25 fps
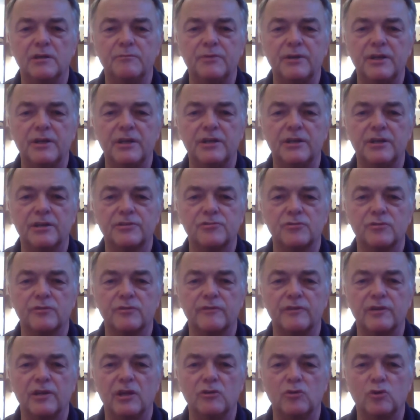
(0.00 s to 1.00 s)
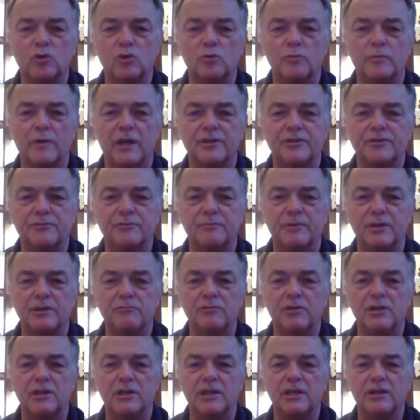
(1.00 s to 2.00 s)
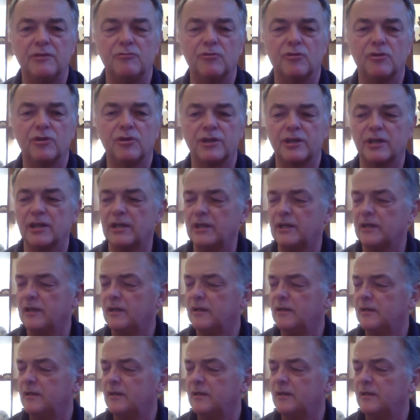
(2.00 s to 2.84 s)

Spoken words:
being a sort of a local man to me really in Reigate.